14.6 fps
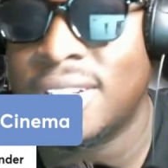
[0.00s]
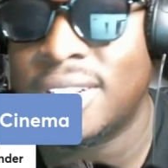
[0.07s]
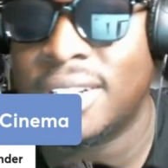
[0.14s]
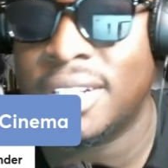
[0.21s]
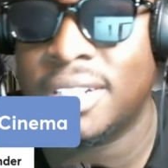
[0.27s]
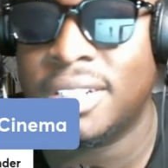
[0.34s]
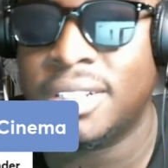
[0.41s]

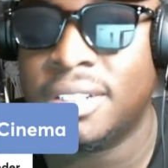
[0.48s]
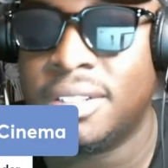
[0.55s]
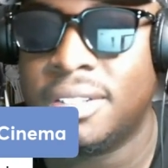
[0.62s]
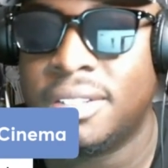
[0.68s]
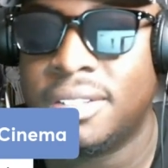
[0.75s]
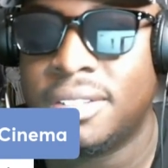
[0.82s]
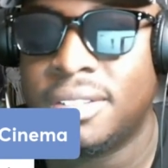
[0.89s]
lately.
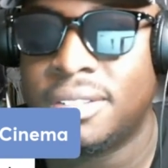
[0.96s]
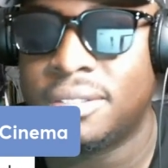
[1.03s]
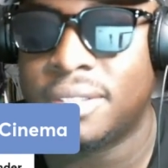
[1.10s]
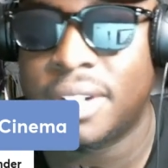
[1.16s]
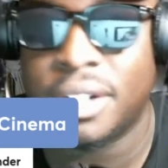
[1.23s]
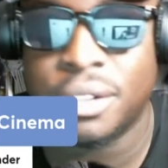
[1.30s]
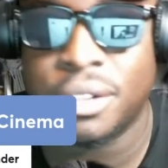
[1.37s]

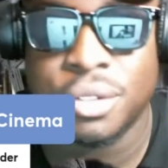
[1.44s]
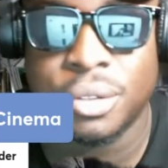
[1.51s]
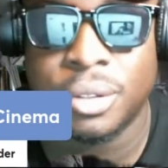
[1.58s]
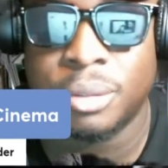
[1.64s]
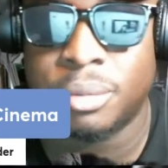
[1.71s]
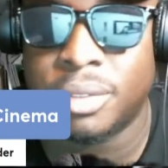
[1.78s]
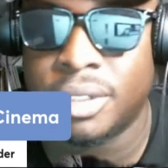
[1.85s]
Writing
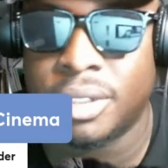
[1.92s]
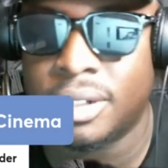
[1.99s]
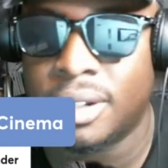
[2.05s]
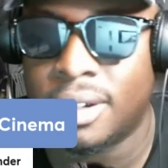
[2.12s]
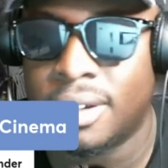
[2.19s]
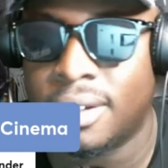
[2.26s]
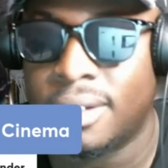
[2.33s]
script and
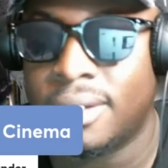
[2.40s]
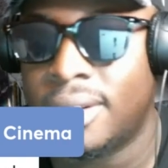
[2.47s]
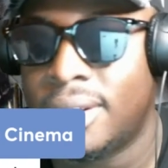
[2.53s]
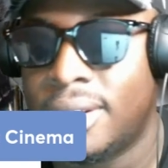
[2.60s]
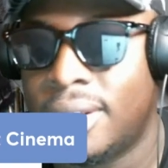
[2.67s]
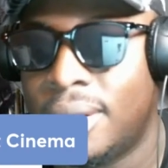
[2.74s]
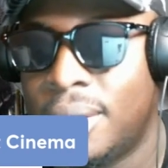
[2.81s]
uh,
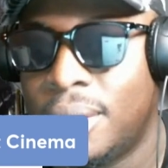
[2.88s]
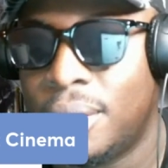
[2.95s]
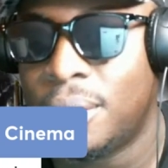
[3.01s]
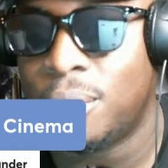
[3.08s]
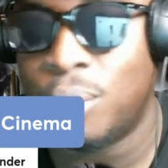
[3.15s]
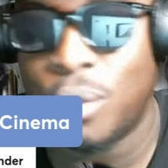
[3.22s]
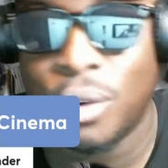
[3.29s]

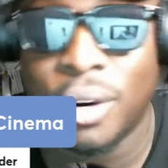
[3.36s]
more